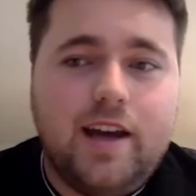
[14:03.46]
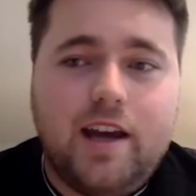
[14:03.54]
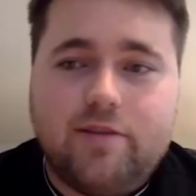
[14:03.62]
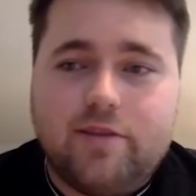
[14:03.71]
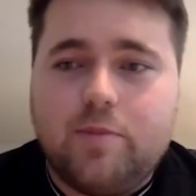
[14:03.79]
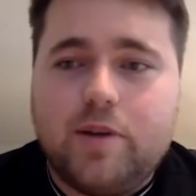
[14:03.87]

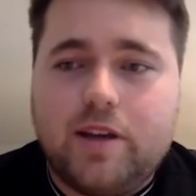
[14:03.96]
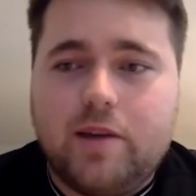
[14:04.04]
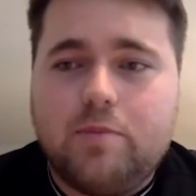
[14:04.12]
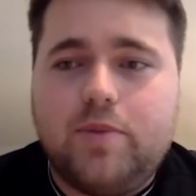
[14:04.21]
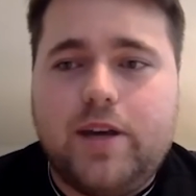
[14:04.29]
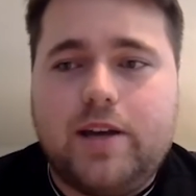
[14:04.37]
having a big
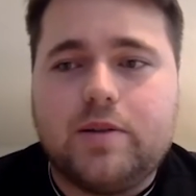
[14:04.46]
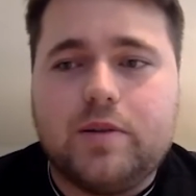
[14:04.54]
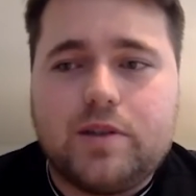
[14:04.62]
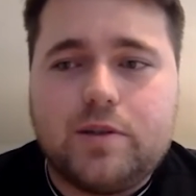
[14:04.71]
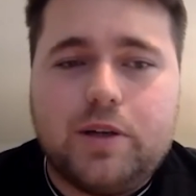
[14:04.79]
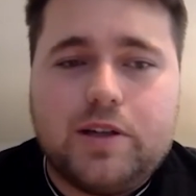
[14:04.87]
impact
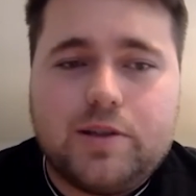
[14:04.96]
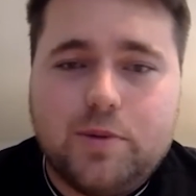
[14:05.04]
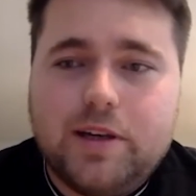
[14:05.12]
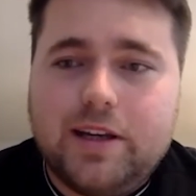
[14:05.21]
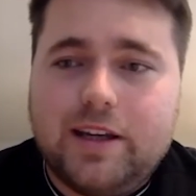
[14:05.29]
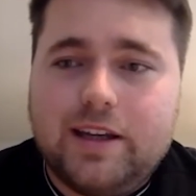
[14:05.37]
on
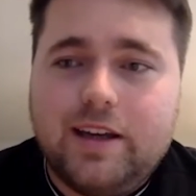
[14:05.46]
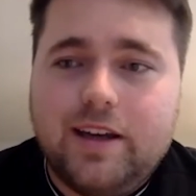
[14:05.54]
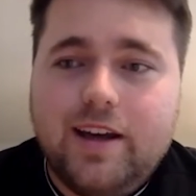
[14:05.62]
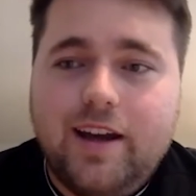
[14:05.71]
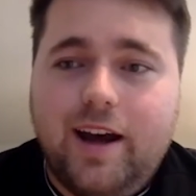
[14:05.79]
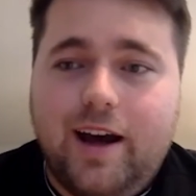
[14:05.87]
2020,
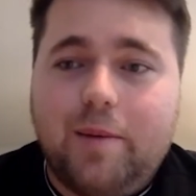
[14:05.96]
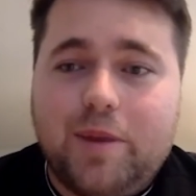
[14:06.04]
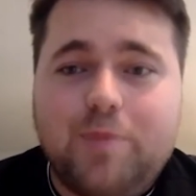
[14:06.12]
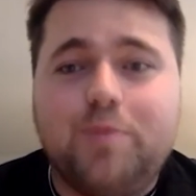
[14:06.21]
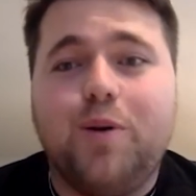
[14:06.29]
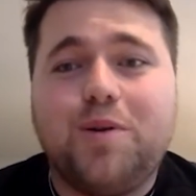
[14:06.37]

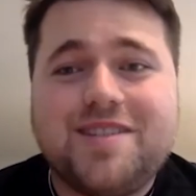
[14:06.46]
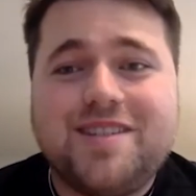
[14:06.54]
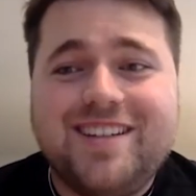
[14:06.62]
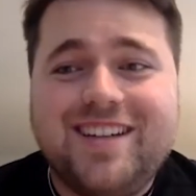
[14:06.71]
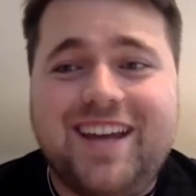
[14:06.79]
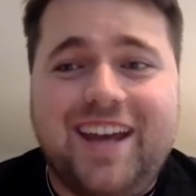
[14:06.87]
the box
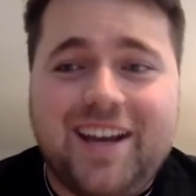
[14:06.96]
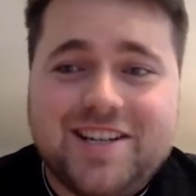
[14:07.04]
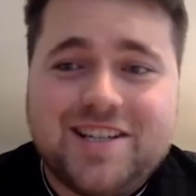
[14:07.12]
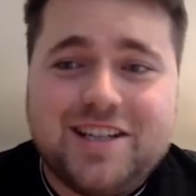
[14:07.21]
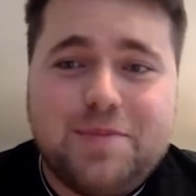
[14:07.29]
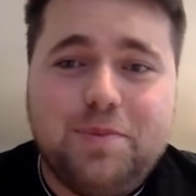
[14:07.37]
didn't
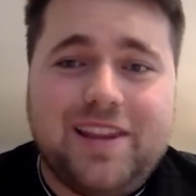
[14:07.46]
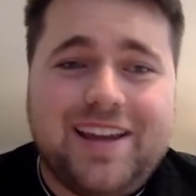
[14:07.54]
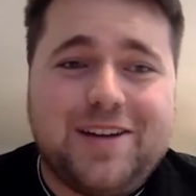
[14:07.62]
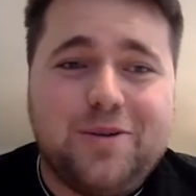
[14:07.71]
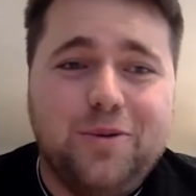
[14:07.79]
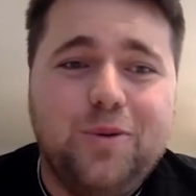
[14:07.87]
actually
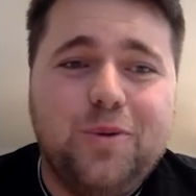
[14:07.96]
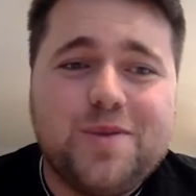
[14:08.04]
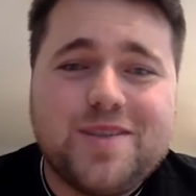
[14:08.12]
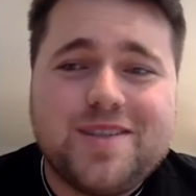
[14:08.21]
play at all.